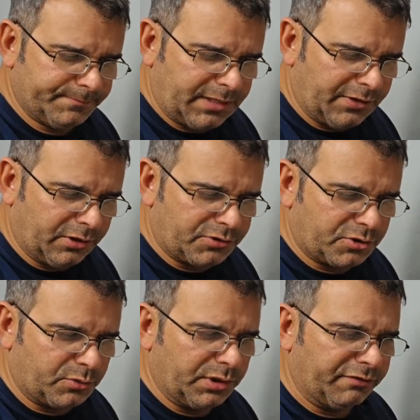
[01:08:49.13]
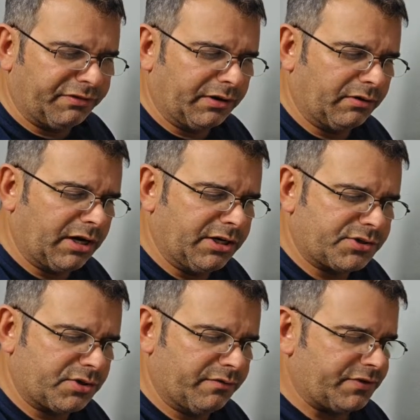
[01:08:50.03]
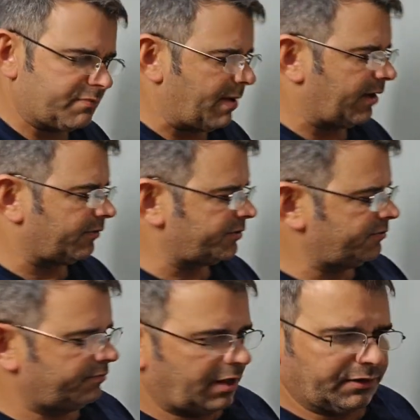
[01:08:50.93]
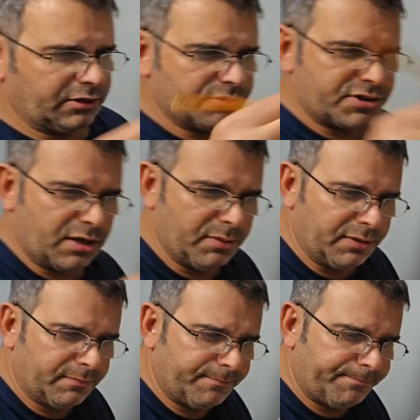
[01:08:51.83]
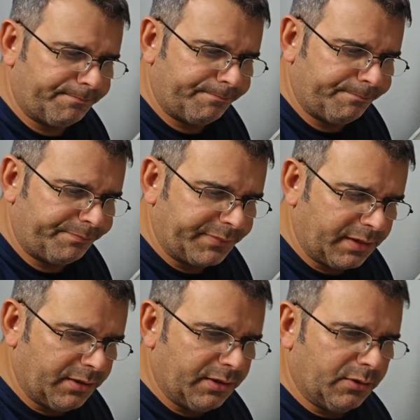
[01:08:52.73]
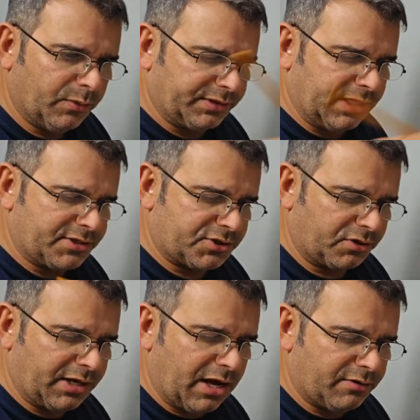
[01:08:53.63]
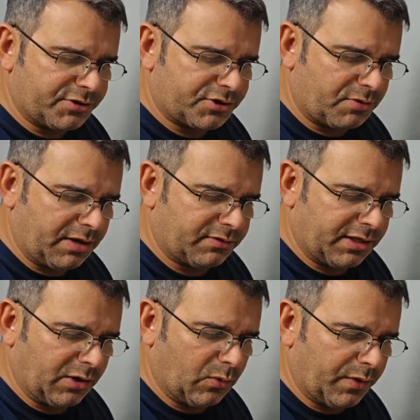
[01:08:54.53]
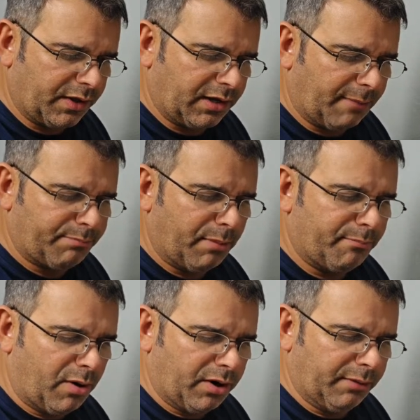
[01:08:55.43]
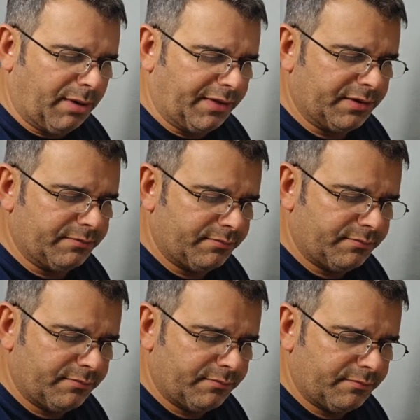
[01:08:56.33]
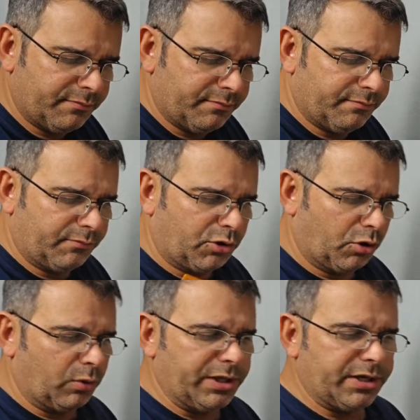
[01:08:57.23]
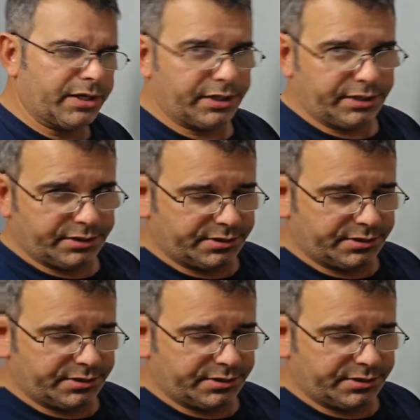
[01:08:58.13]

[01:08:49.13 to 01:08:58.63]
And those don't really figure in any surface battles. I think there's some with that Sir Giles Strait thing where they got bombarded by the Kurita and